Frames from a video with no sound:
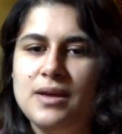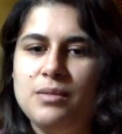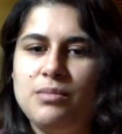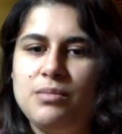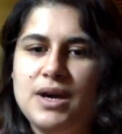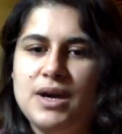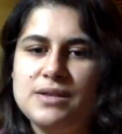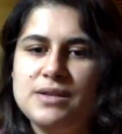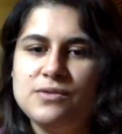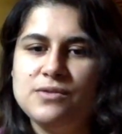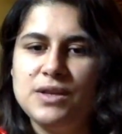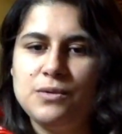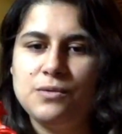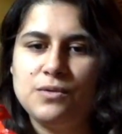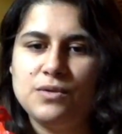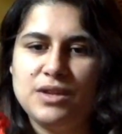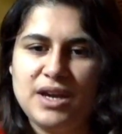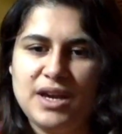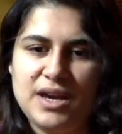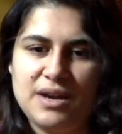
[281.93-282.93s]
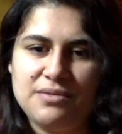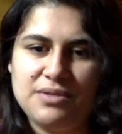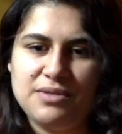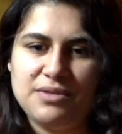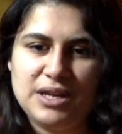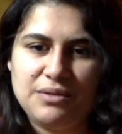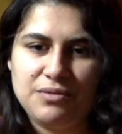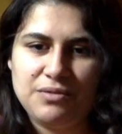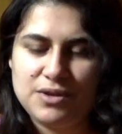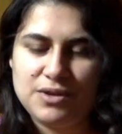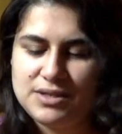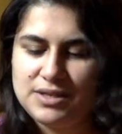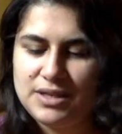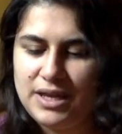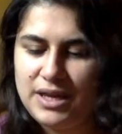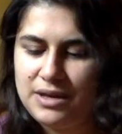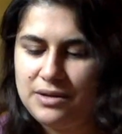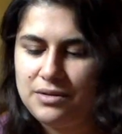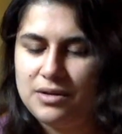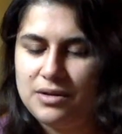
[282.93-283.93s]
But it's really cool to have the
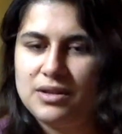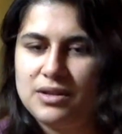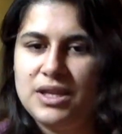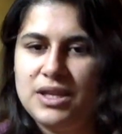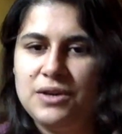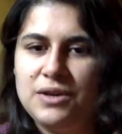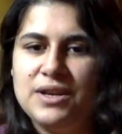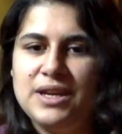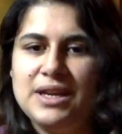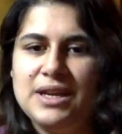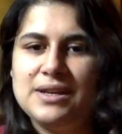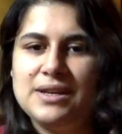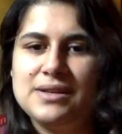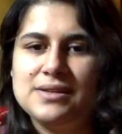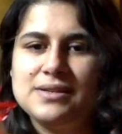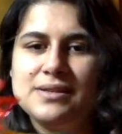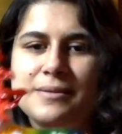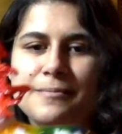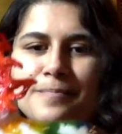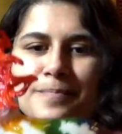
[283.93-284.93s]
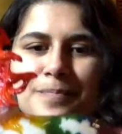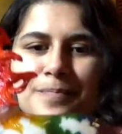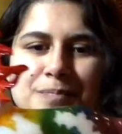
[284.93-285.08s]
diversity and the uniqueness.